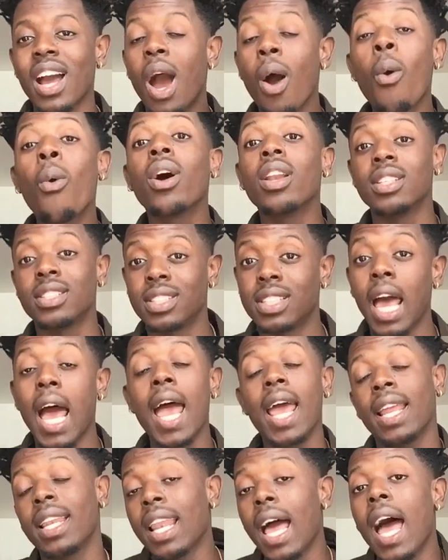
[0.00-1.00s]
I want
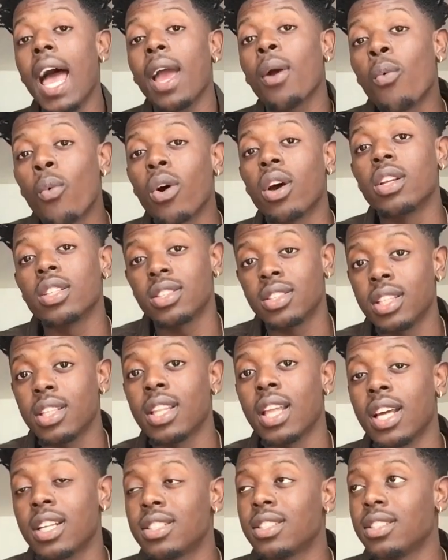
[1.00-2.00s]
to see
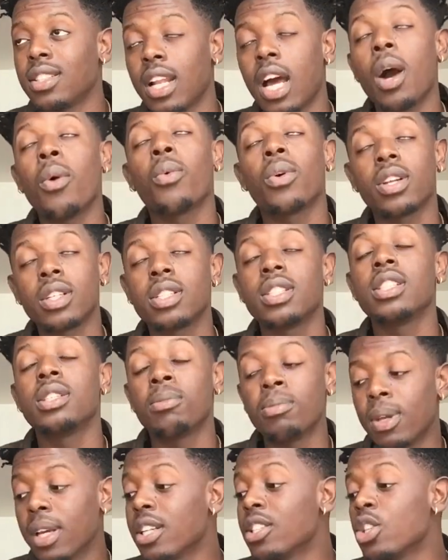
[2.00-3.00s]
that shit. I want to see
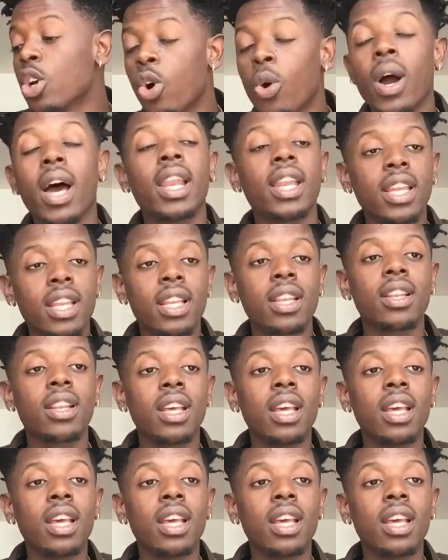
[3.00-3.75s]
them niggas go at it.